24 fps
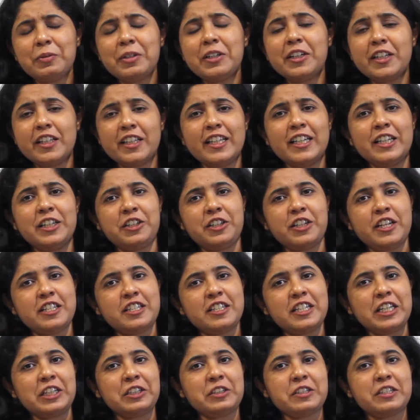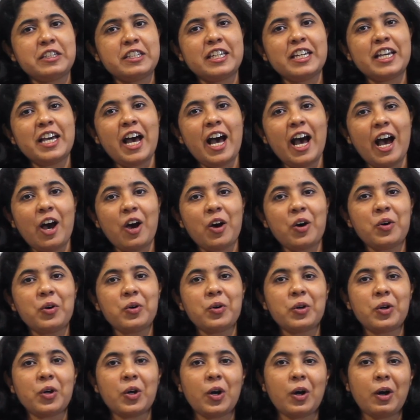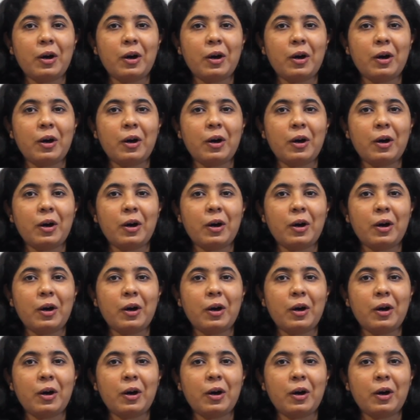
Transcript: be really interesting to see how